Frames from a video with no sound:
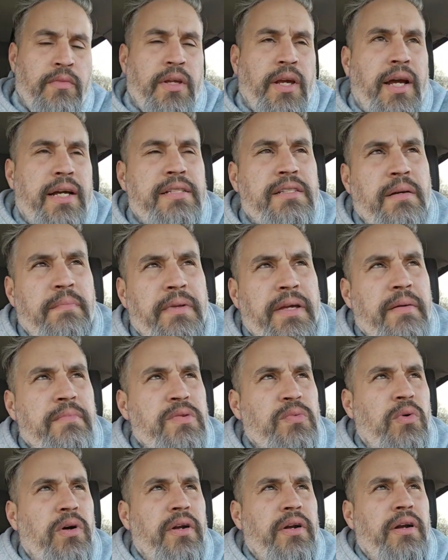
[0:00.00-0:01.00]
I
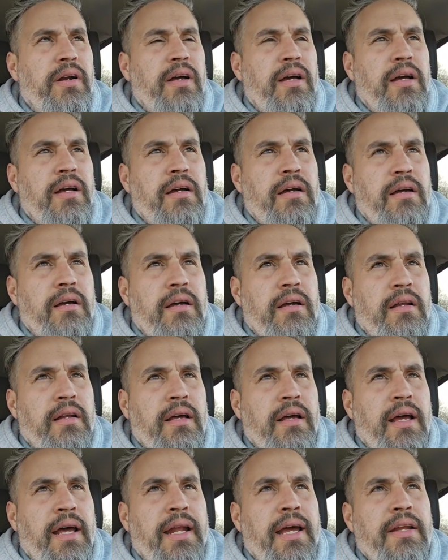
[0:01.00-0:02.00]
sometimes wonder,
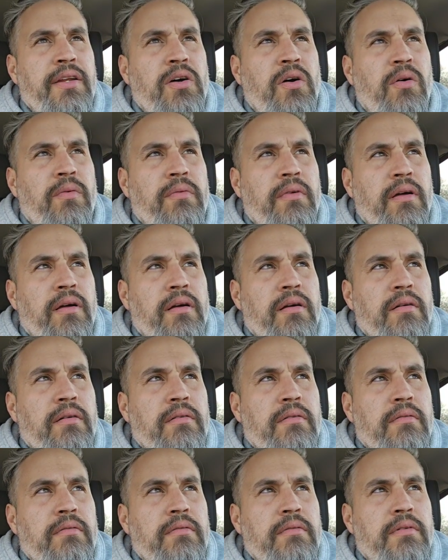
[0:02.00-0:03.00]
and I know
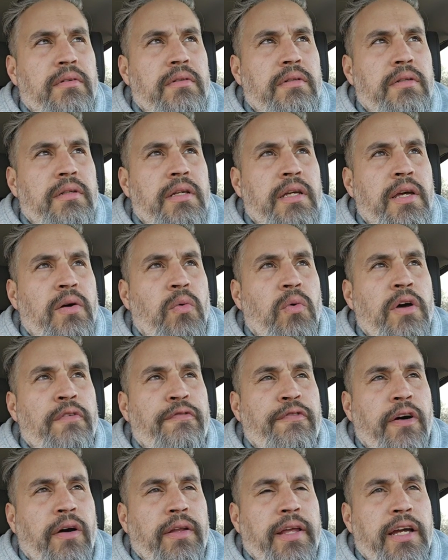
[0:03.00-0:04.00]
it
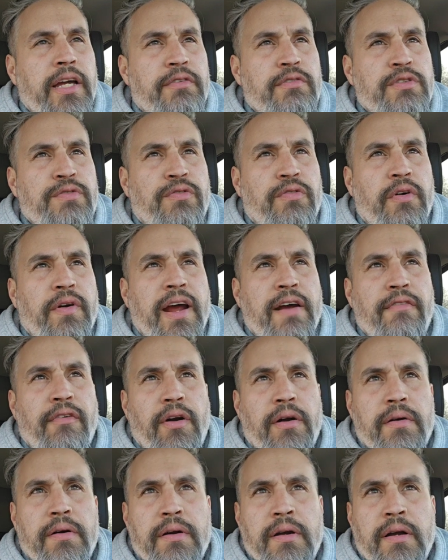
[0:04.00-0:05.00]
felt like it was forever.